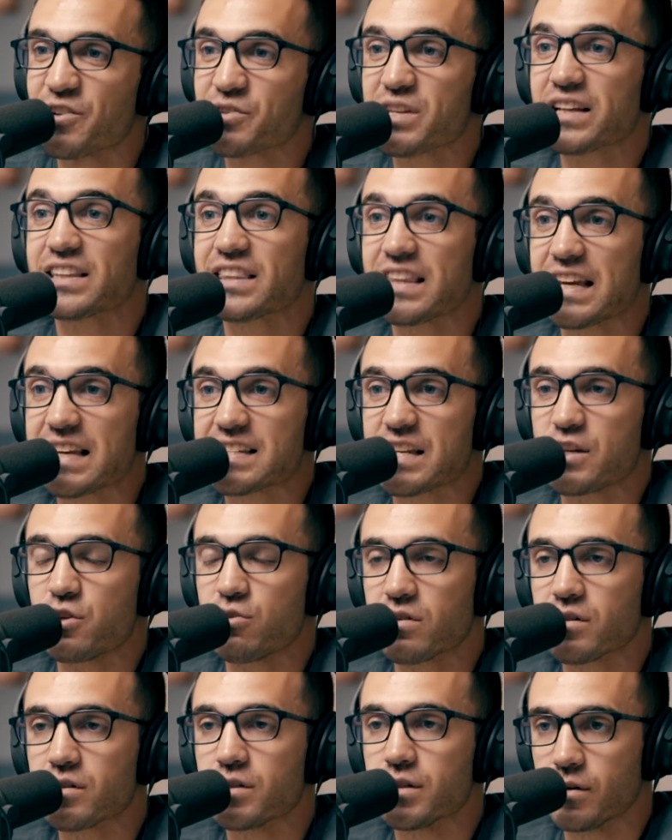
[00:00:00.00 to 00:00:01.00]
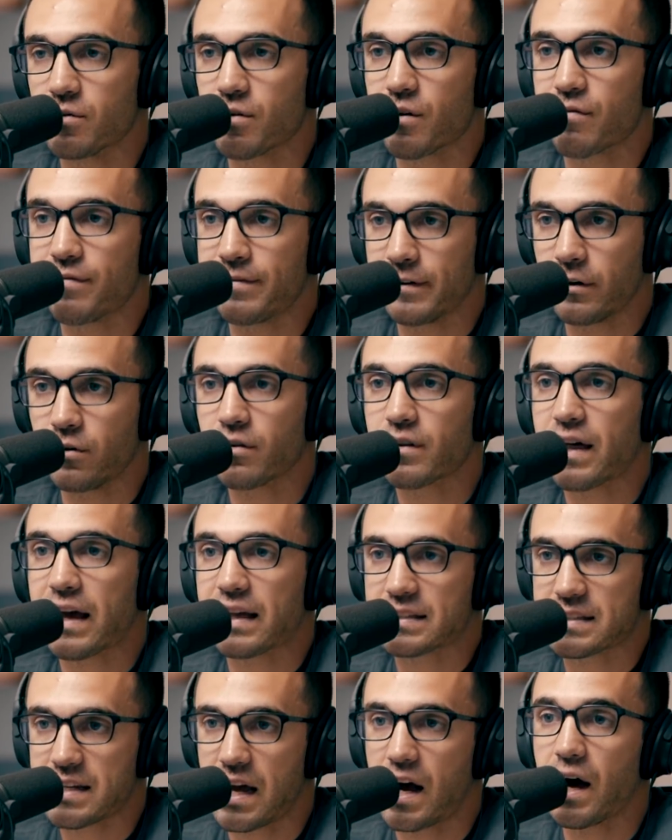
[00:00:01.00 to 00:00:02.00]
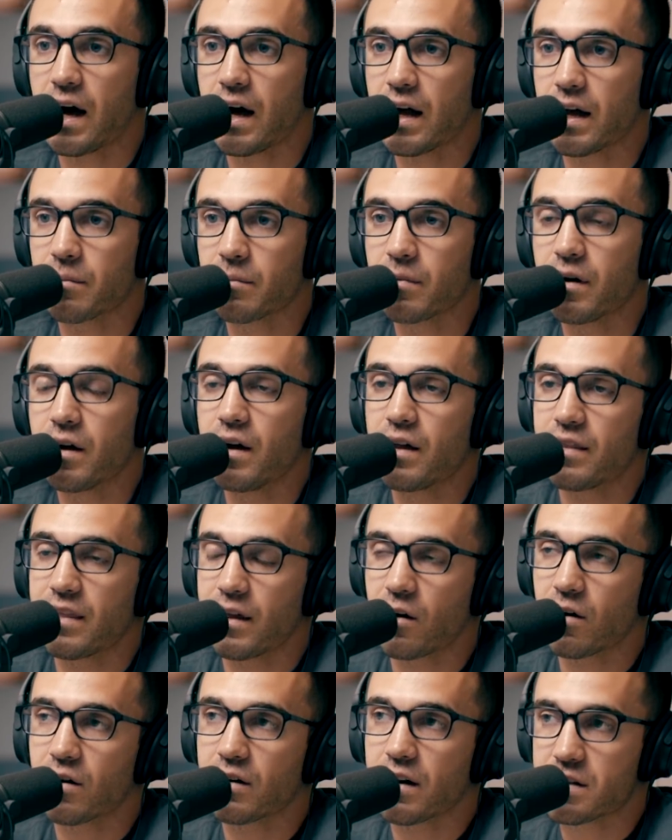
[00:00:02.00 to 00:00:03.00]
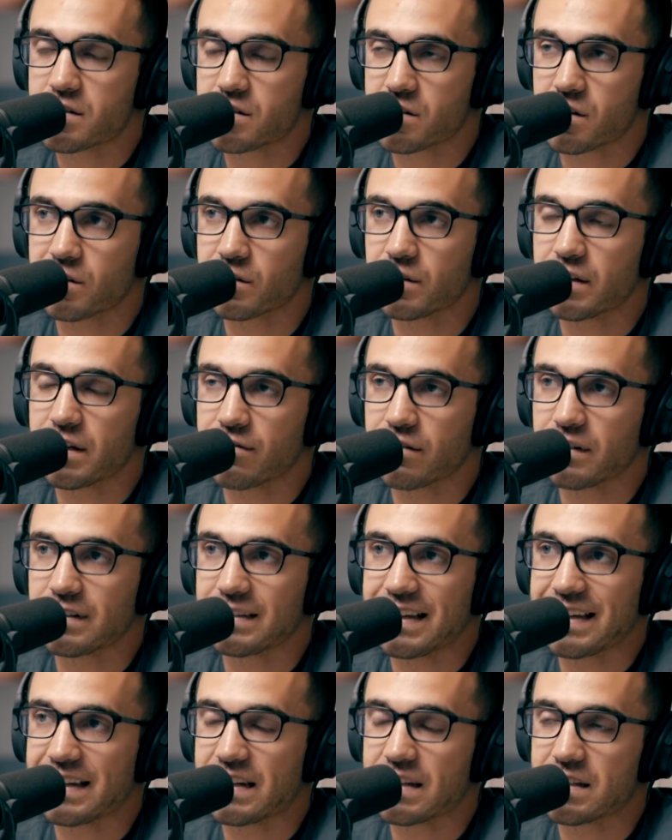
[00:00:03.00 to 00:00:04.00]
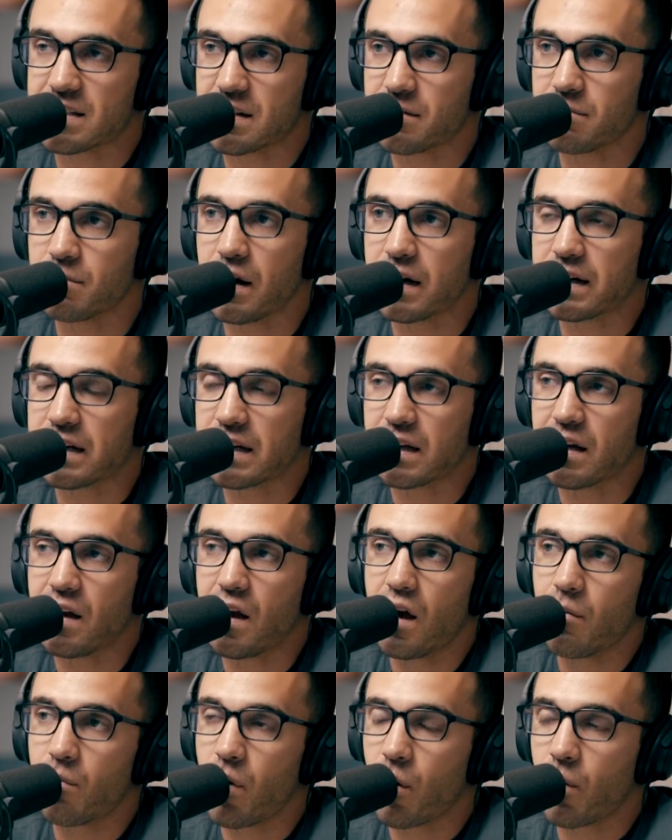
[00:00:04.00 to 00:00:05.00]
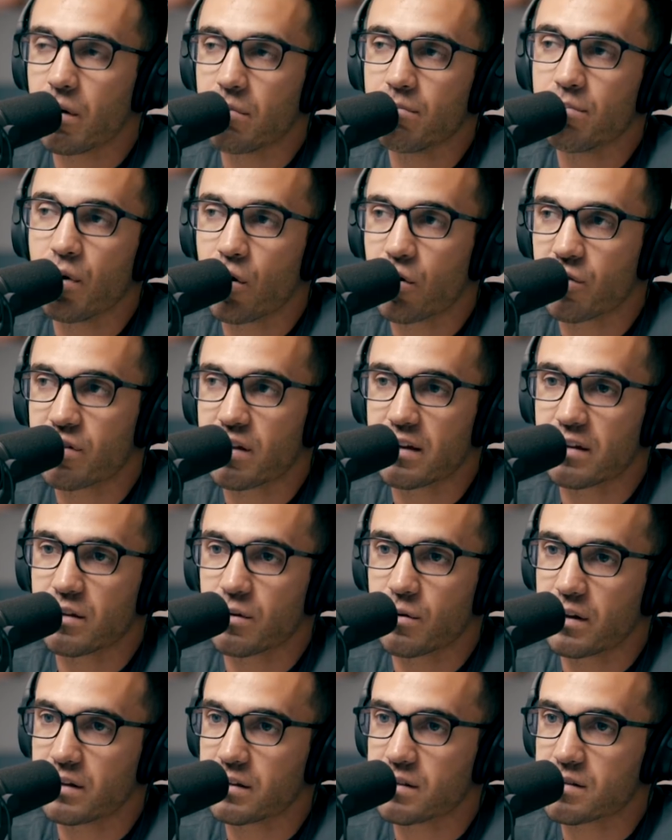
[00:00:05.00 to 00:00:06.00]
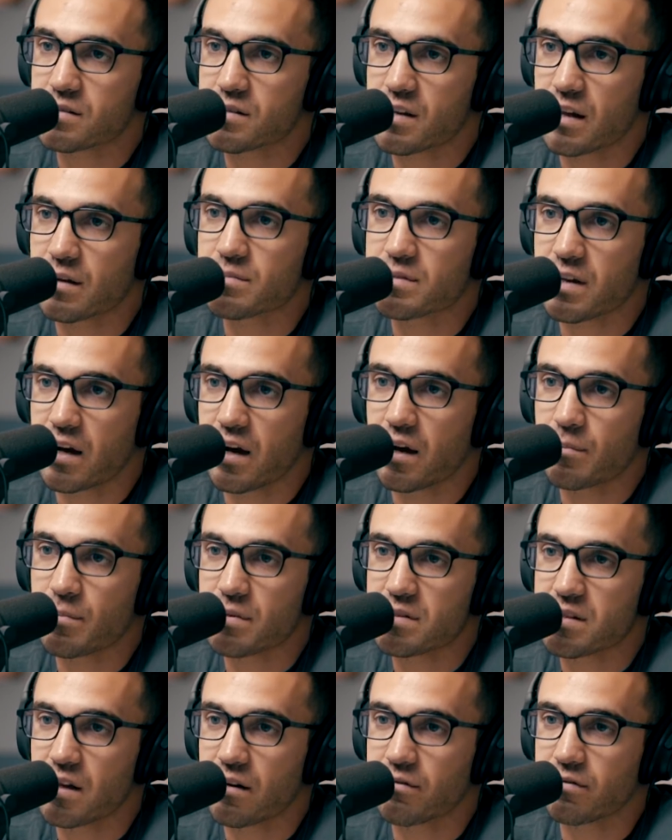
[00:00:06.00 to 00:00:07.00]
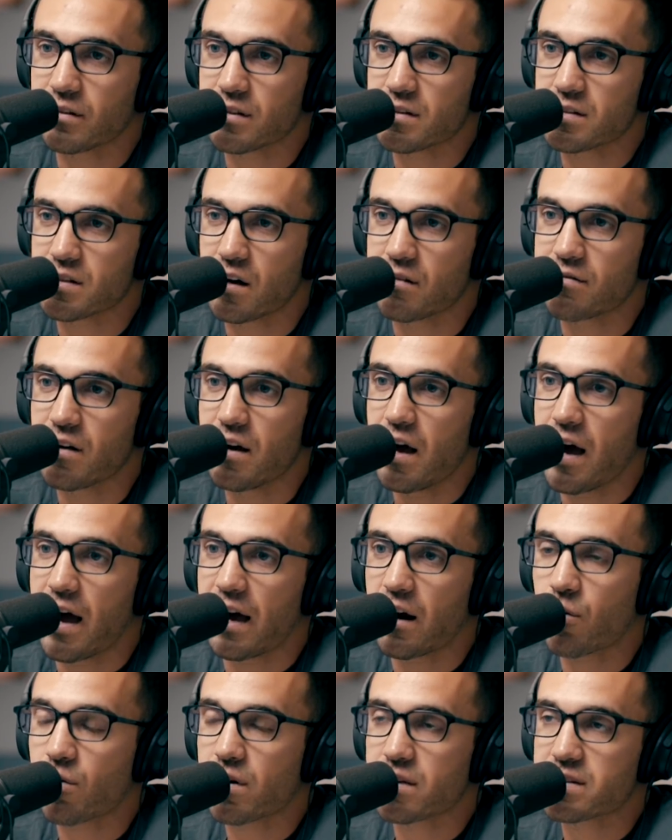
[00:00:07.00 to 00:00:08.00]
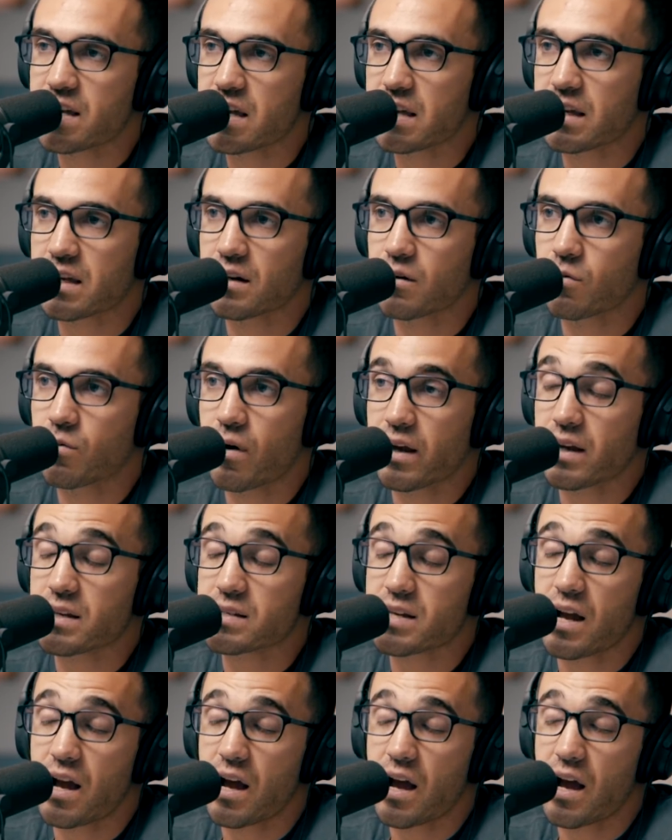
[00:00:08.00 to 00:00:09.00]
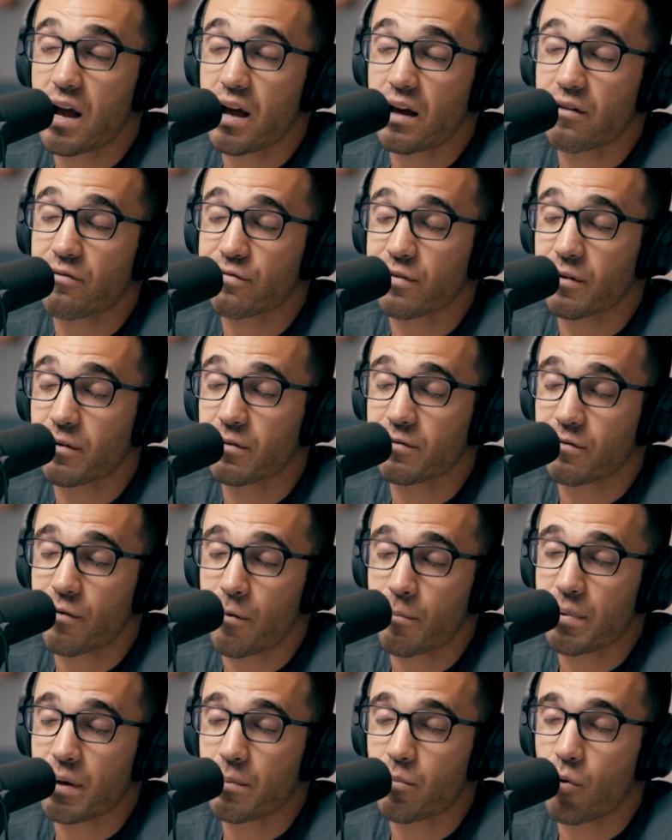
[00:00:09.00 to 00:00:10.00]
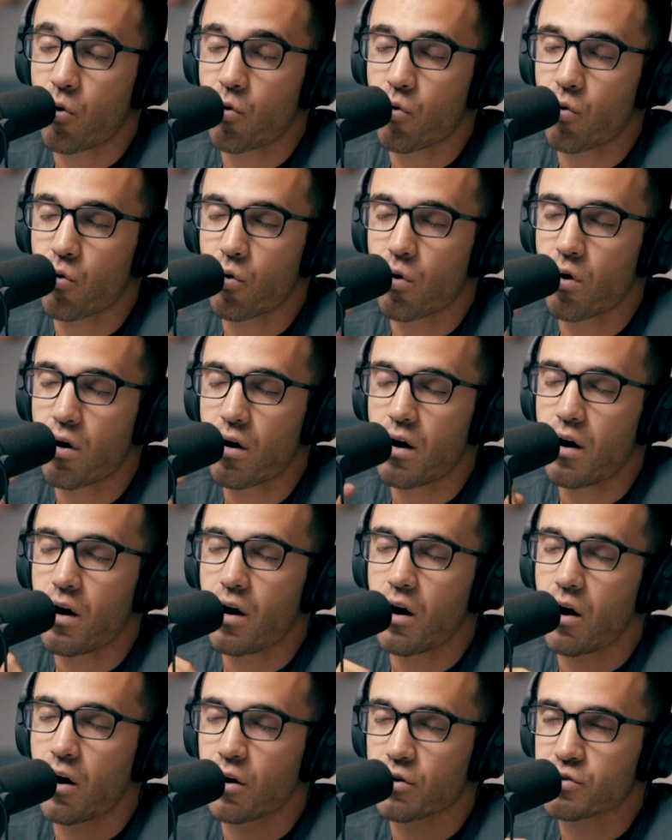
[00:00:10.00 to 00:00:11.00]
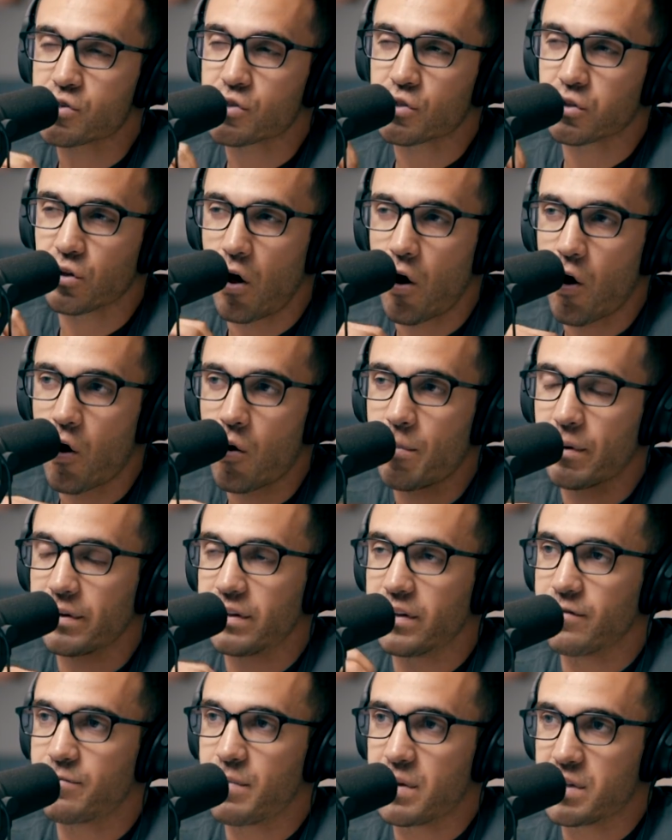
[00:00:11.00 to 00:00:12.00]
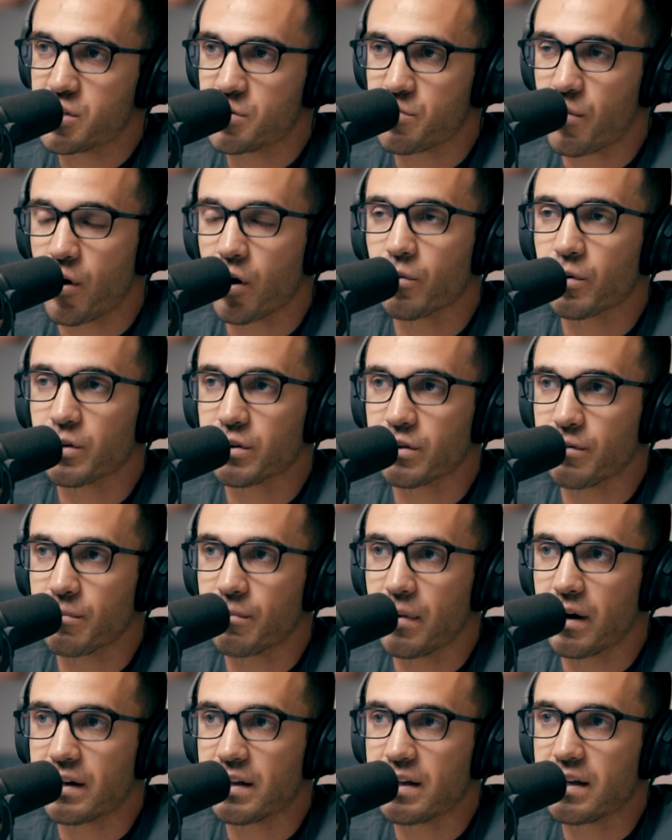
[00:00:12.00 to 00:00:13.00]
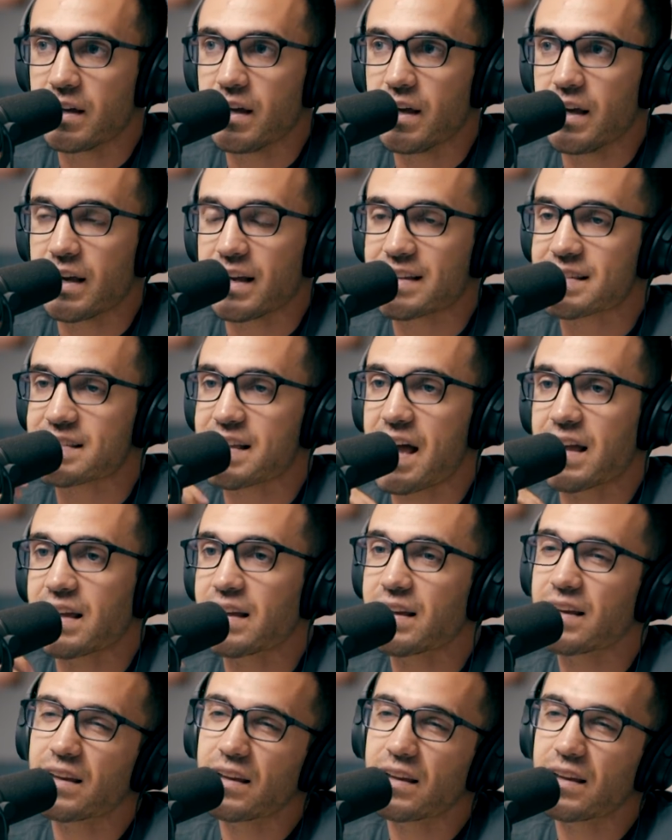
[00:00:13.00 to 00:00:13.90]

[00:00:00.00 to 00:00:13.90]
There's like things that you can do to fill that time yeah. that aren't necessarily related to money, but when both hit you at the same time, it's definitely tough. I don't want to take it away cuz from from people who are slow but they've been smart with their money cuz that